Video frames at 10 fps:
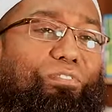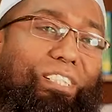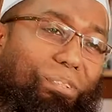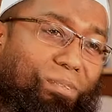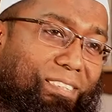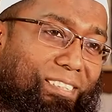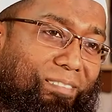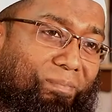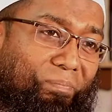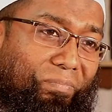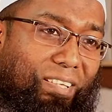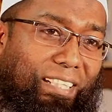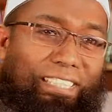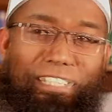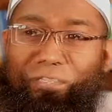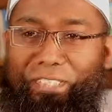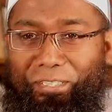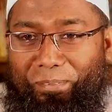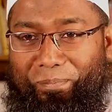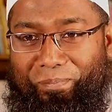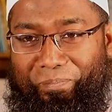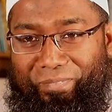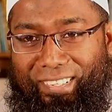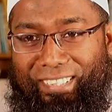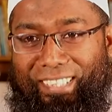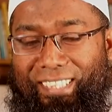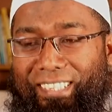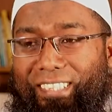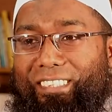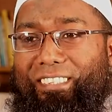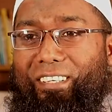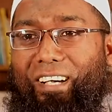videos in the YouTube. So